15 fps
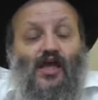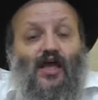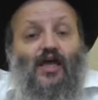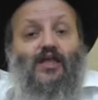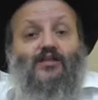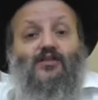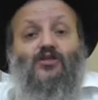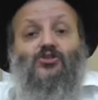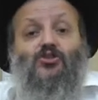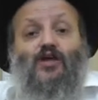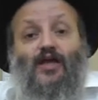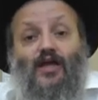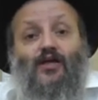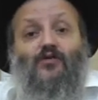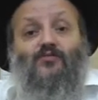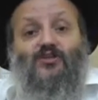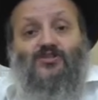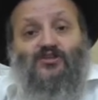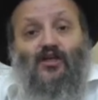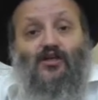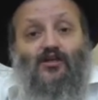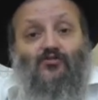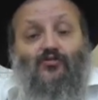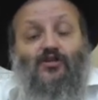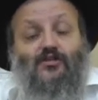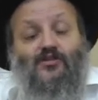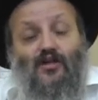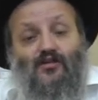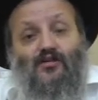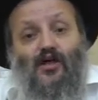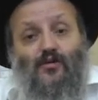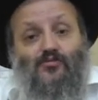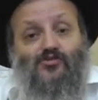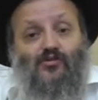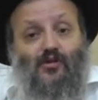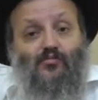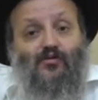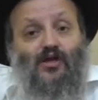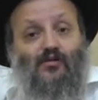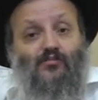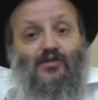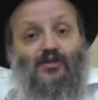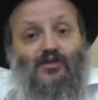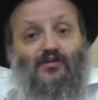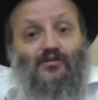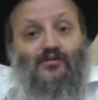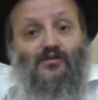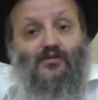and the head of the Sanhedrin at that time is Rabbi Gamliel.